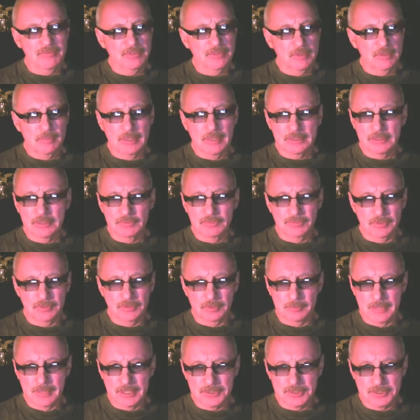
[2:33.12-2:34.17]
everybody
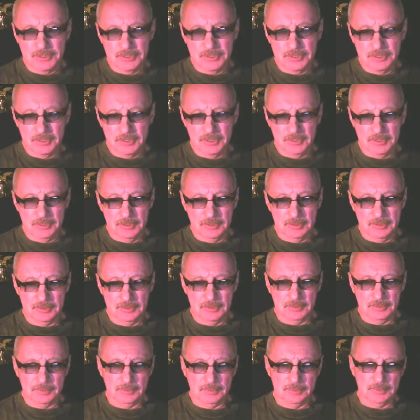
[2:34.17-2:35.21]
from us
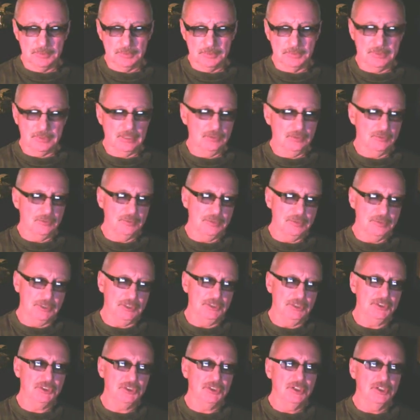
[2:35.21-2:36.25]
can
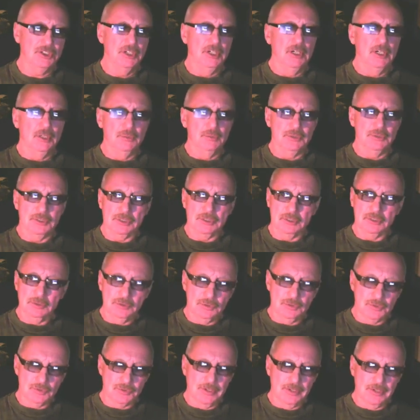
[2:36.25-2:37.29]
reach with a
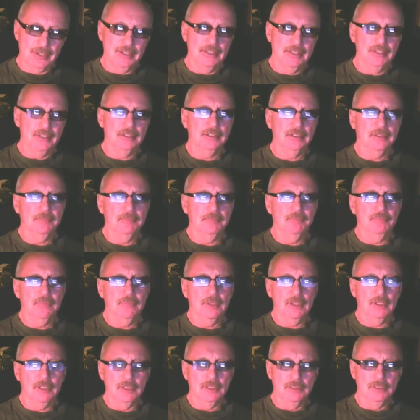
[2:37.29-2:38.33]
good training,
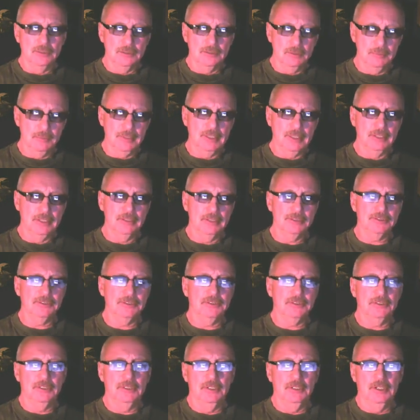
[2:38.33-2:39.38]
good
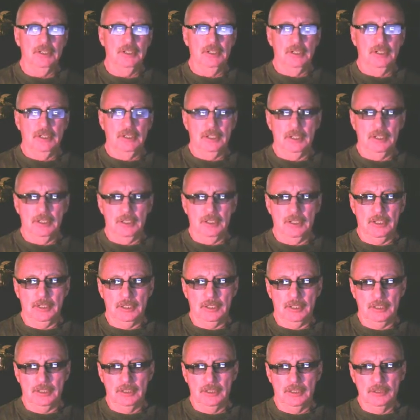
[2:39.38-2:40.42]
meals,
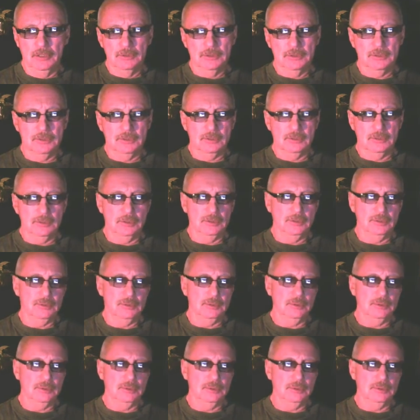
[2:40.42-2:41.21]
good